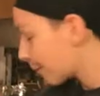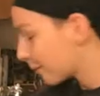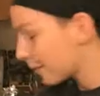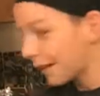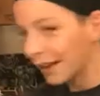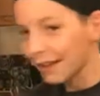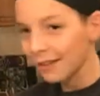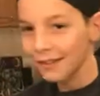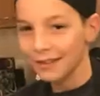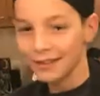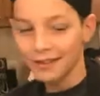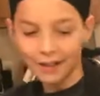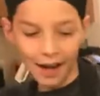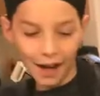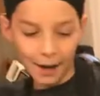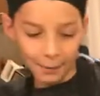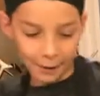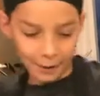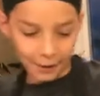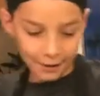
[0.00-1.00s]
That's the
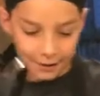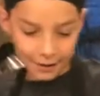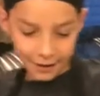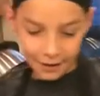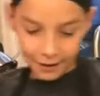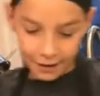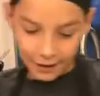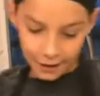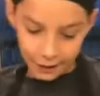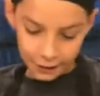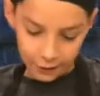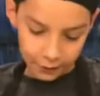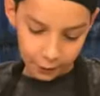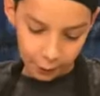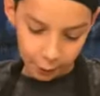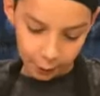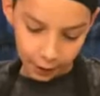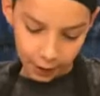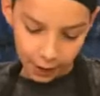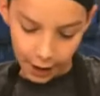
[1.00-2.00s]
timer. And so we're
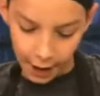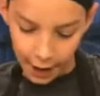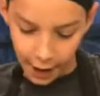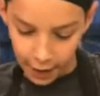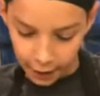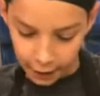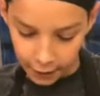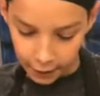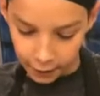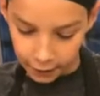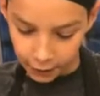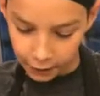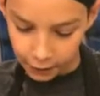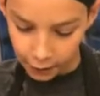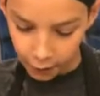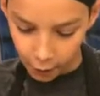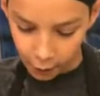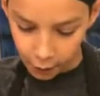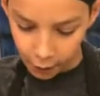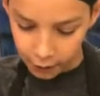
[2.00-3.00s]
going to add our
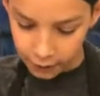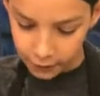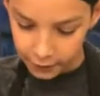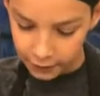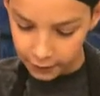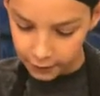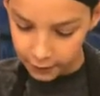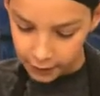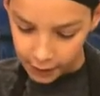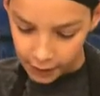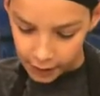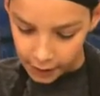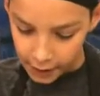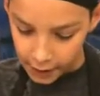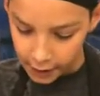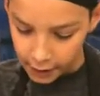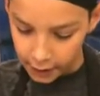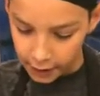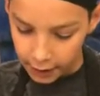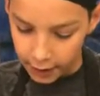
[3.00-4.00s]
salt
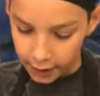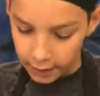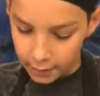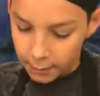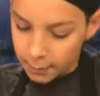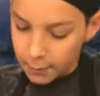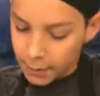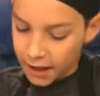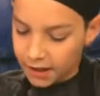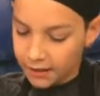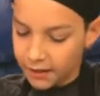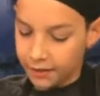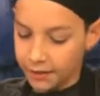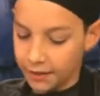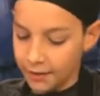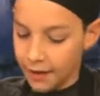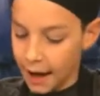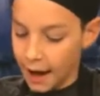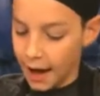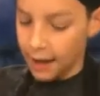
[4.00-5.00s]
and mix that